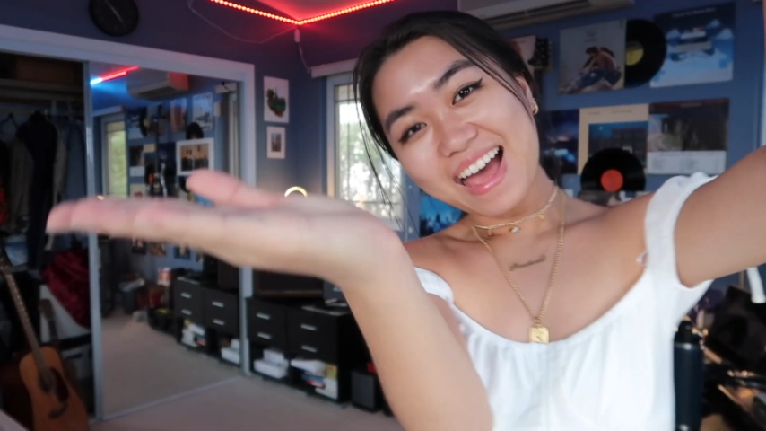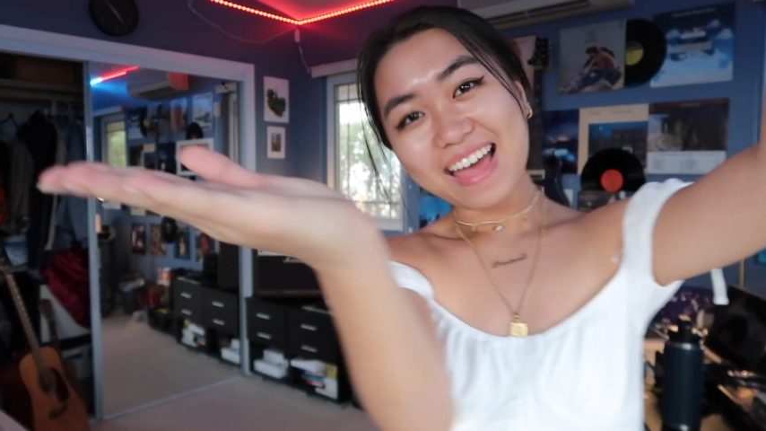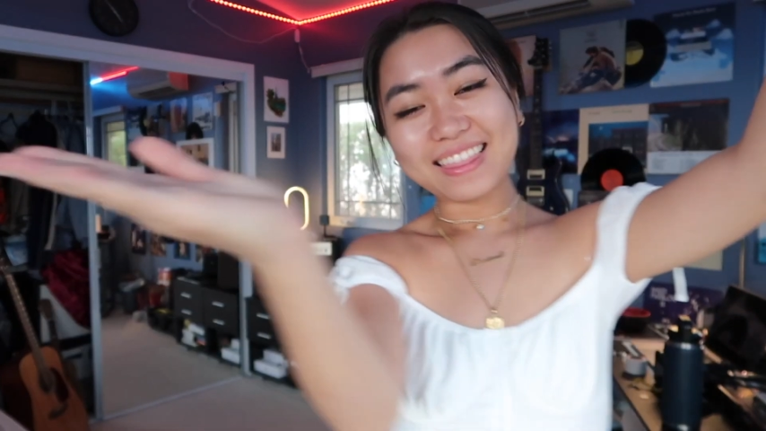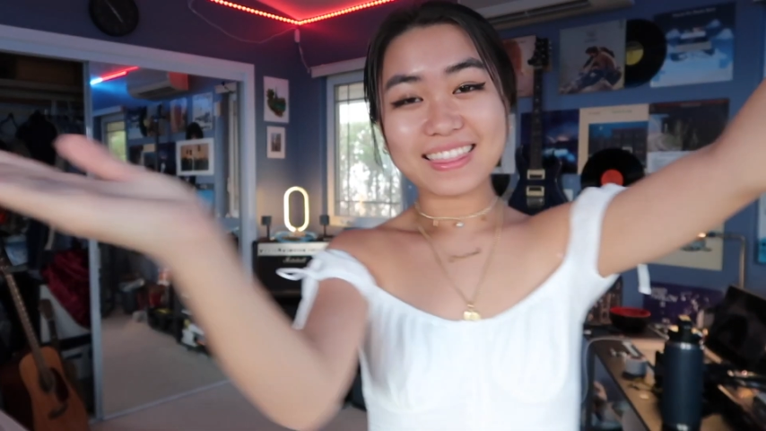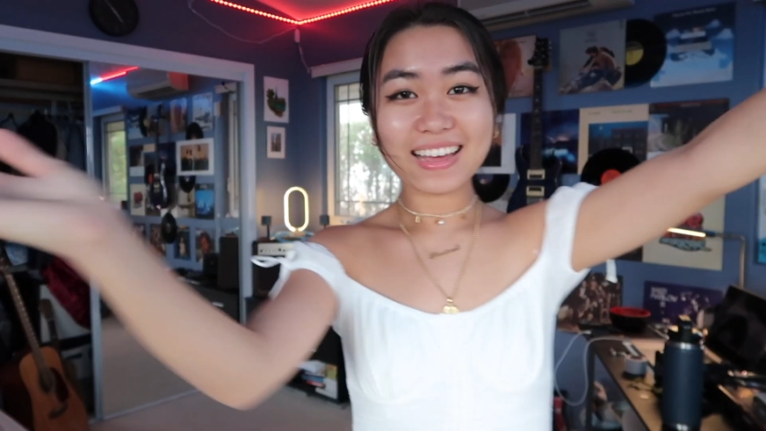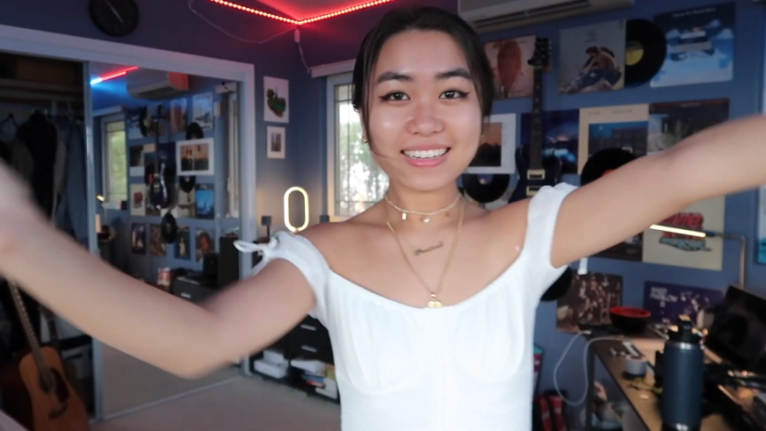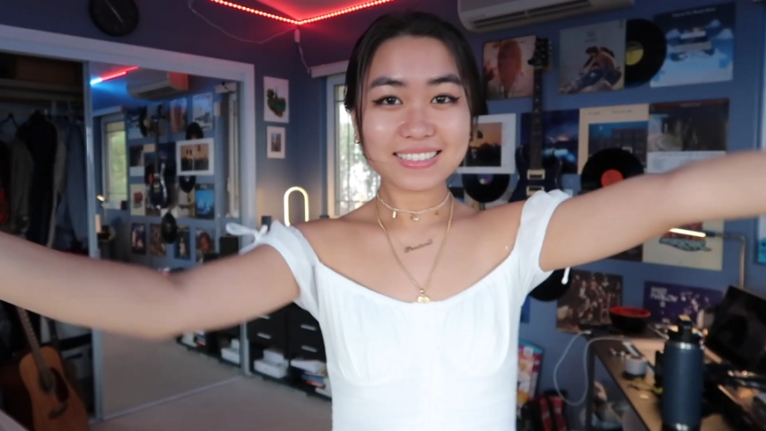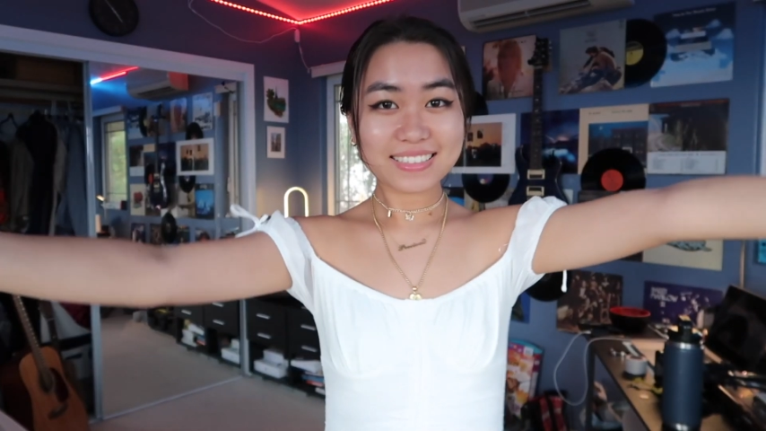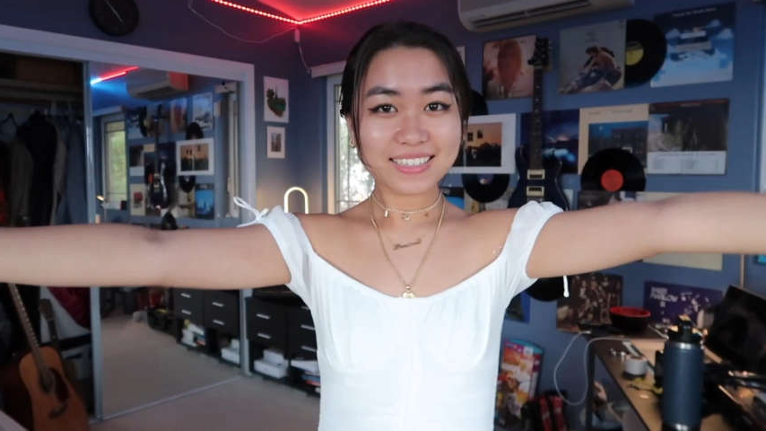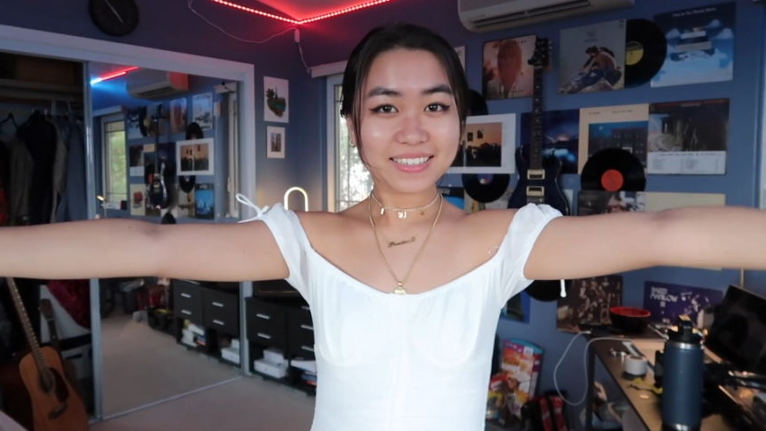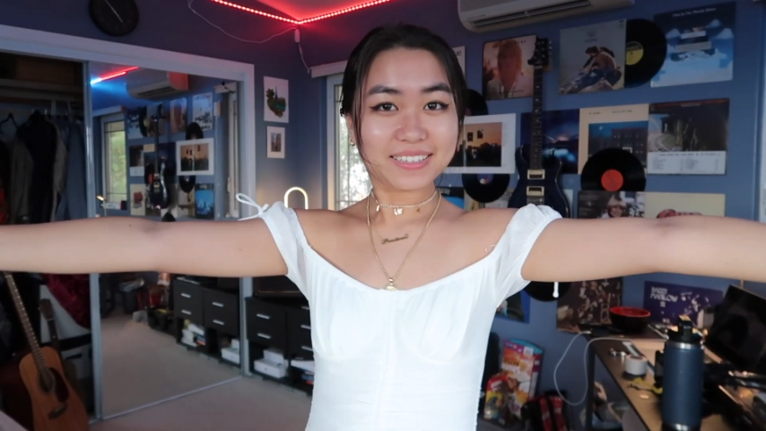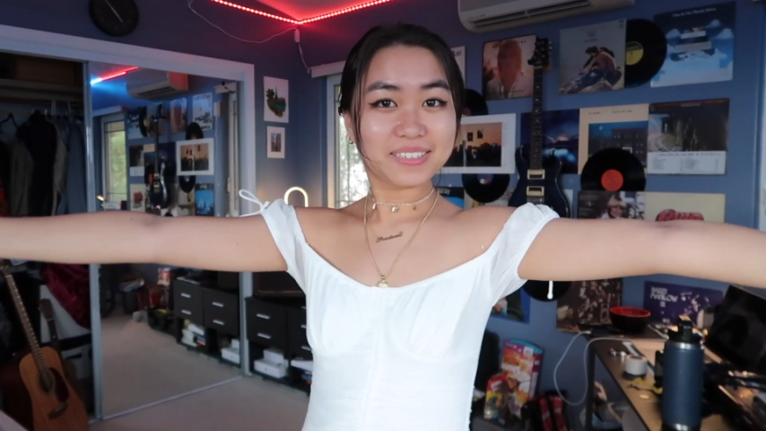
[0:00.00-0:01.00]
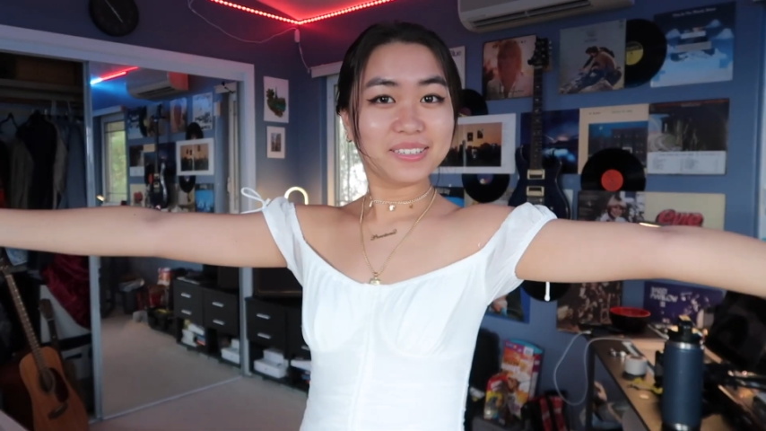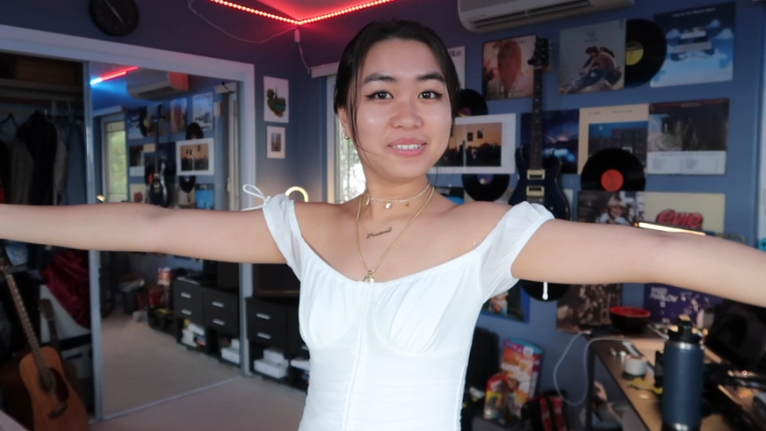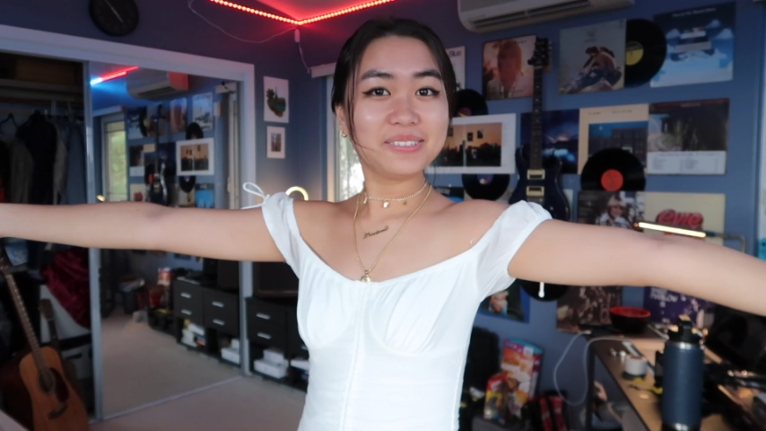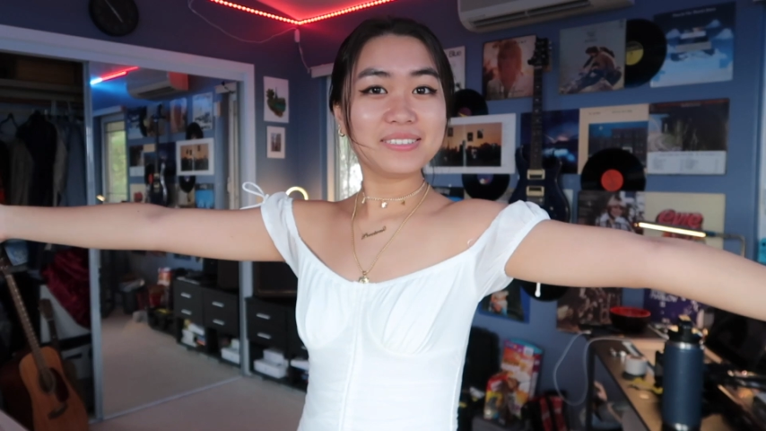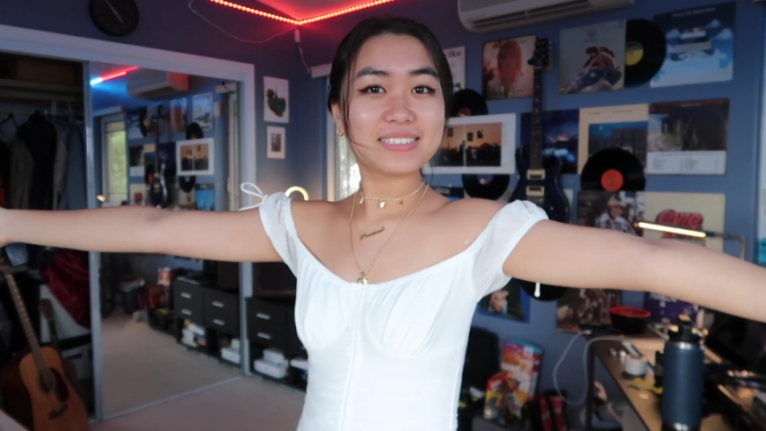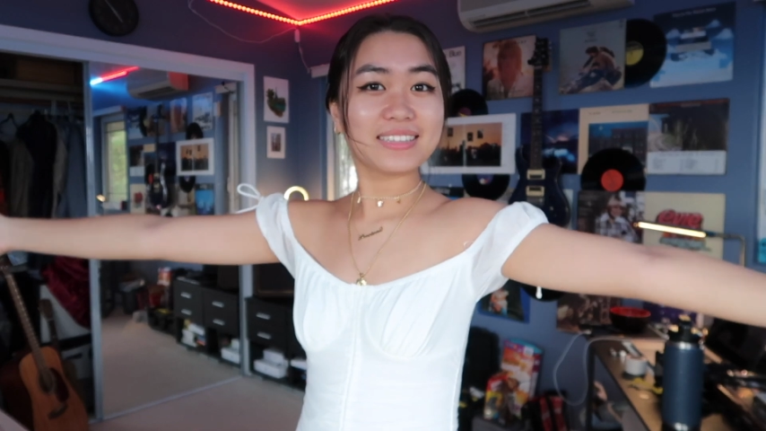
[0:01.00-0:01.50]
And that
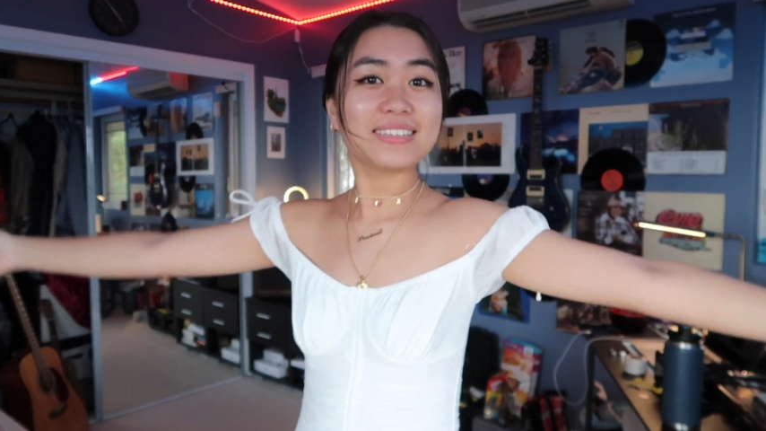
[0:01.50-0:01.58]
concludes